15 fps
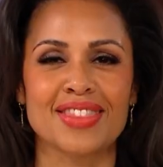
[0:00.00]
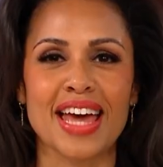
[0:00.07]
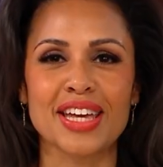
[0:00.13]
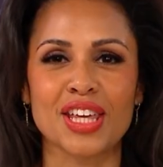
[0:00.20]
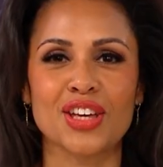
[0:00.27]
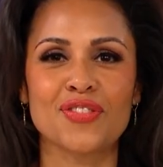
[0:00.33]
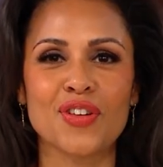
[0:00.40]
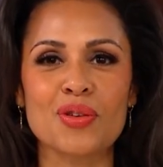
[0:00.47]
Thank
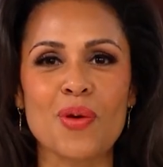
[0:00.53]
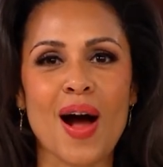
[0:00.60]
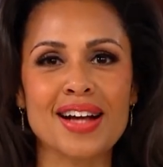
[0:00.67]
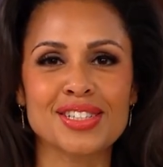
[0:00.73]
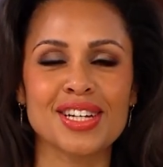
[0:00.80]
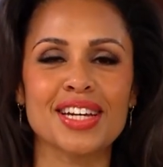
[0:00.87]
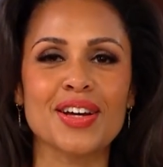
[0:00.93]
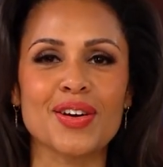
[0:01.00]
you for
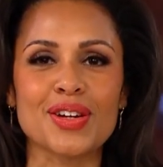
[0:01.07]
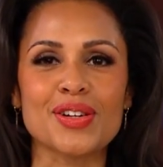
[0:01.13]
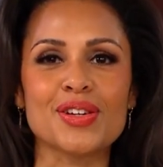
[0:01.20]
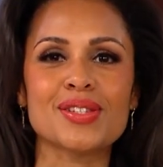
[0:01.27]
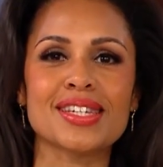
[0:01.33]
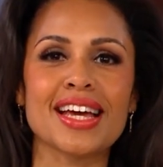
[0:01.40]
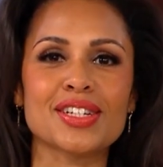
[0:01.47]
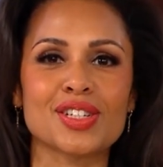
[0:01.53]
watching. Go to
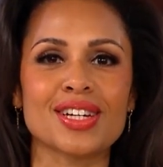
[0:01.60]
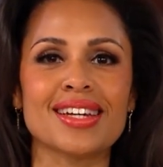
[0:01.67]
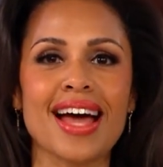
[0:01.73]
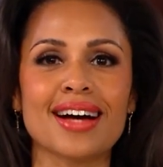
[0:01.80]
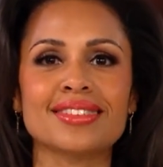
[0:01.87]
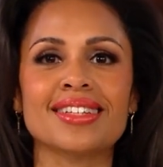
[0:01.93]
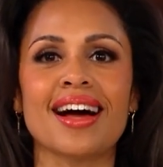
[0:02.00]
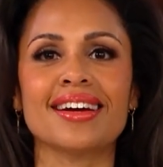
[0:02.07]

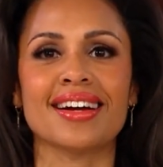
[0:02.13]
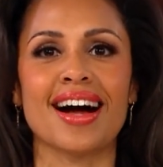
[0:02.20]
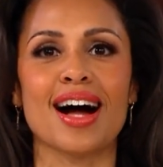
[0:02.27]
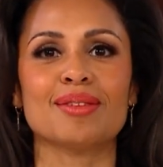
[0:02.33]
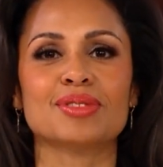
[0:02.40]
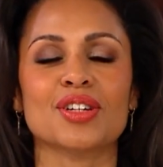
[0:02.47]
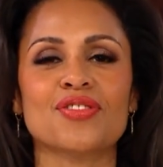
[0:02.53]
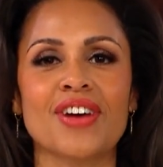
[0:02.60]

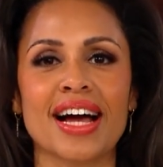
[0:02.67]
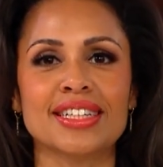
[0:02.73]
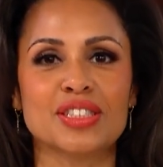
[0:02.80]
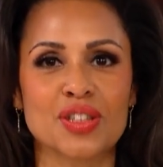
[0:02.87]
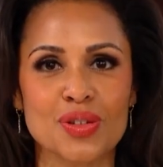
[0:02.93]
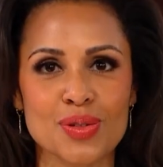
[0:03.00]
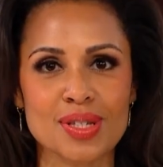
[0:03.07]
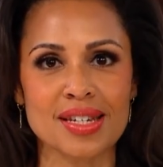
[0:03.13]
newsnationnow.com to find
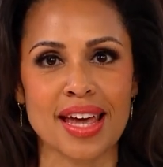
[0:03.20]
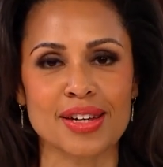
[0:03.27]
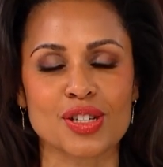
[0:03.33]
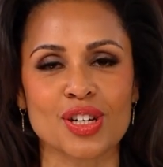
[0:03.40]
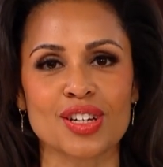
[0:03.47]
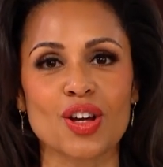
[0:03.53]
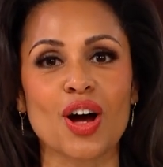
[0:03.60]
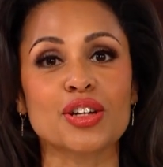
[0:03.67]

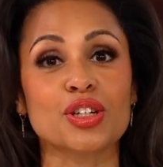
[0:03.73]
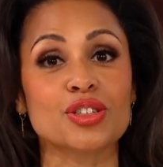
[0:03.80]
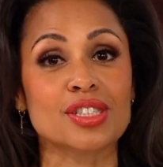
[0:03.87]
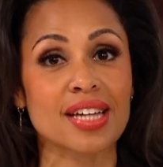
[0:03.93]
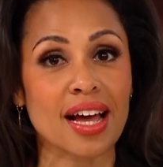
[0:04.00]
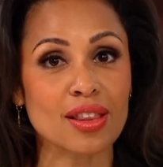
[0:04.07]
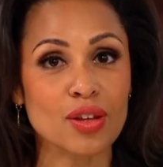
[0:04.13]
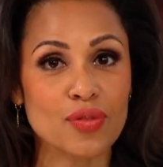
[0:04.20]
NewsNation on your
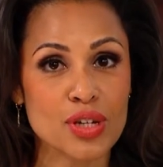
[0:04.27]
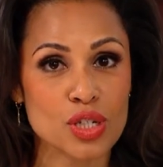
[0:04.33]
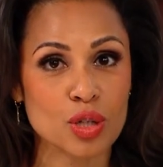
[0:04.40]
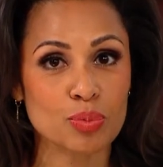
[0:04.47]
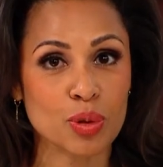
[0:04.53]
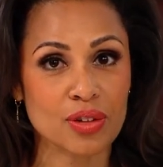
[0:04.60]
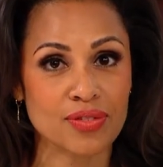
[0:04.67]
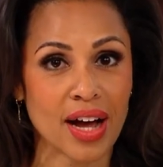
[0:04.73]

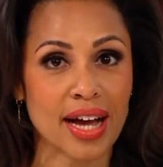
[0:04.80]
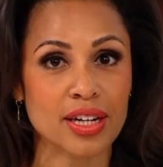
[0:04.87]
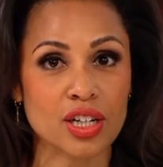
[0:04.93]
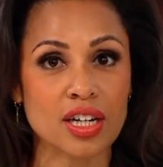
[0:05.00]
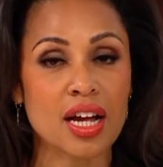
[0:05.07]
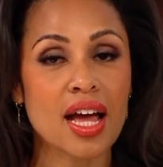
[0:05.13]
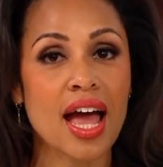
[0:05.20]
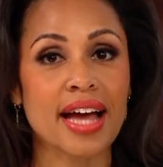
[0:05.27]
television
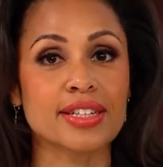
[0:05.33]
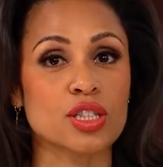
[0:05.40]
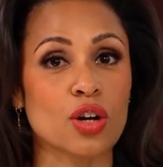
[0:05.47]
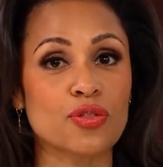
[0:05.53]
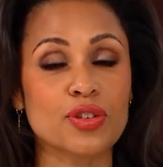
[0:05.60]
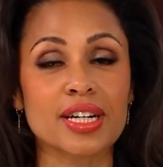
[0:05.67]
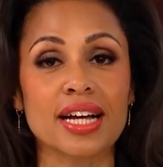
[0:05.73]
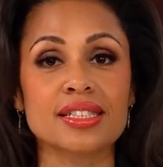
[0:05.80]
provider. And
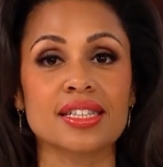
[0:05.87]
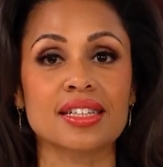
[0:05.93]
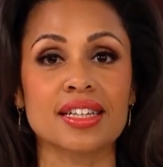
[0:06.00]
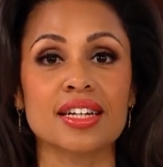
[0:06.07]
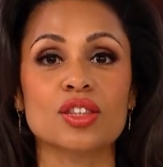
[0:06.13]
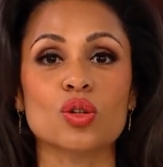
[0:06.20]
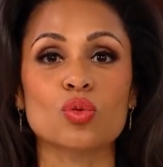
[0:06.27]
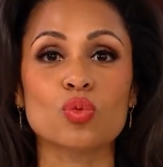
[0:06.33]
don't forget to
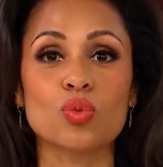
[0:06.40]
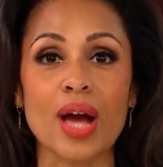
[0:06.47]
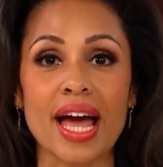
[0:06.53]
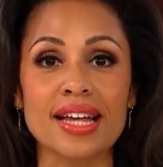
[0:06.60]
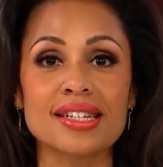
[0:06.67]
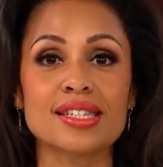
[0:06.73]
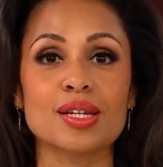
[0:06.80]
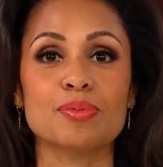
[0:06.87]
click the
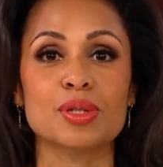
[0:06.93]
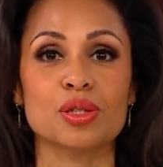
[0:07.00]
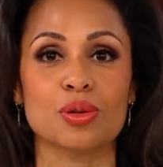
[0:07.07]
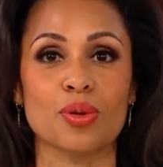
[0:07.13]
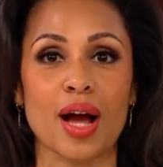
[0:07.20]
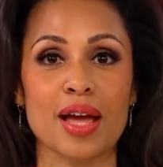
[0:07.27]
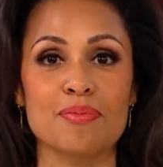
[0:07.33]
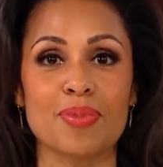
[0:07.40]
red
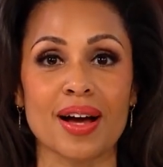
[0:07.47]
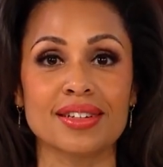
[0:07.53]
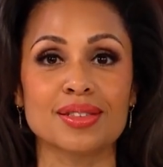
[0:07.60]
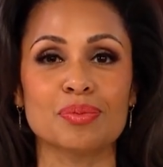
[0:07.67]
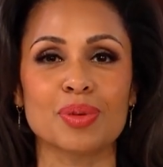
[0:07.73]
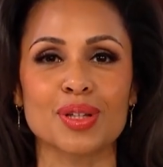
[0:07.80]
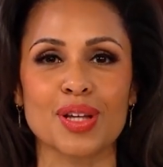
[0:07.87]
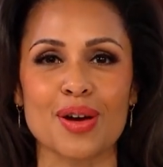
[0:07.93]
subscribe button
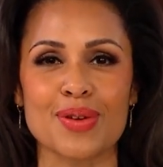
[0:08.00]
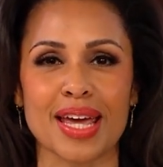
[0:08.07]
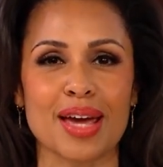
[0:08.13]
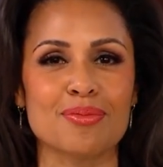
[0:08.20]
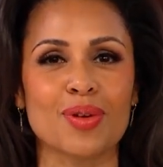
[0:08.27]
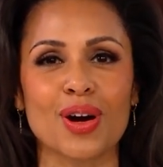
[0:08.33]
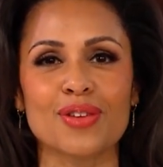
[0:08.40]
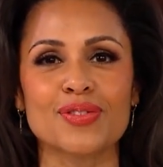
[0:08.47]
below to get
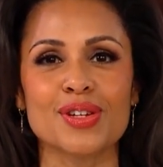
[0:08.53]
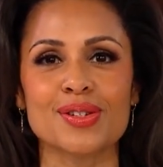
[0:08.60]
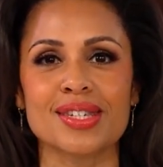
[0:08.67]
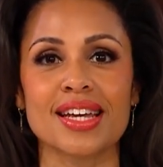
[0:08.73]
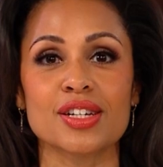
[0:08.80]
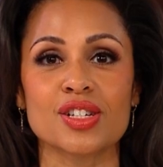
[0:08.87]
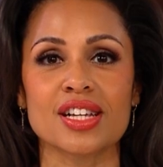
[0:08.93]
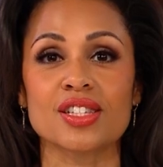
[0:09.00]
more of
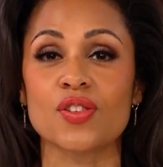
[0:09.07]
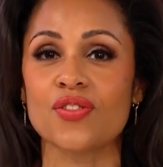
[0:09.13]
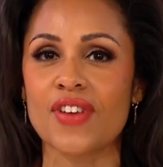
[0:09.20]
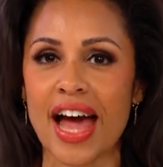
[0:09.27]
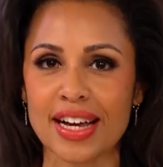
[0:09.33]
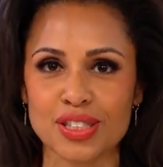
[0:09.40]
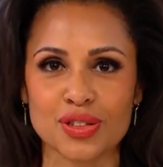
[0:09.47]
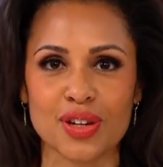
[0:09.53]
NewsNation's
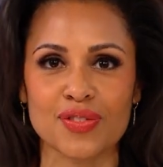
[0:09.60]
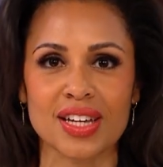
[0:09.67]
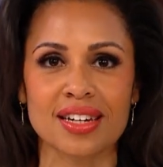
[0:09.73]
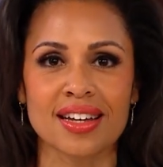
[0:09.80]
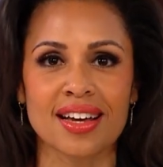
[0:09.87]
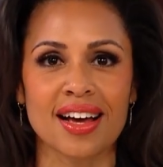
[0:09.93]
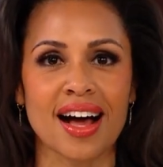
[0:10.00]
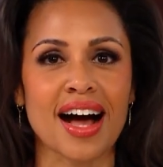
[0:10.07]
fact-driven,
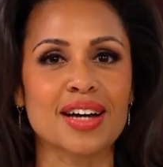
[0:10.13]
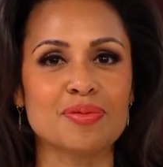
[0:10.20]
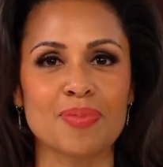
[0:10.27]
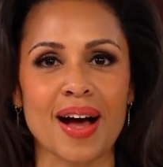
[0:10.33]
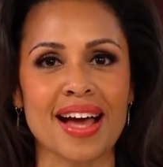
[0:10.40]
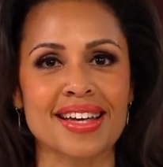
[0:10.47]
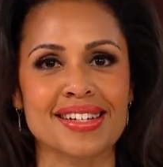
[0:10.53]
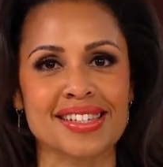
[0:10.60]

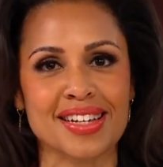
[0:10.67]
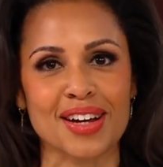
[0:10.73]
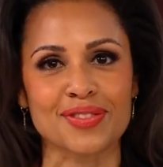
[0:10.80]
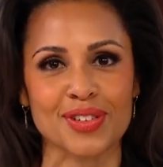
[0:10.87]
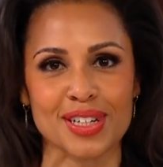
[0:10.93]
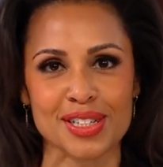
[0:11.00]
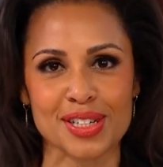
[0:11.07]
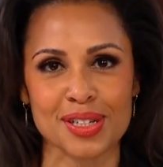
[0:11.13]
unbiased
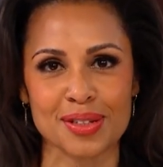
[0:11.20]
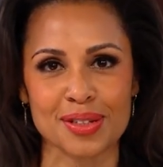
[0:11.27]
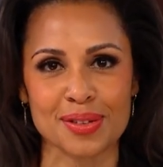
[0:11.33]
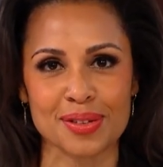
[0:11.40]
coverage.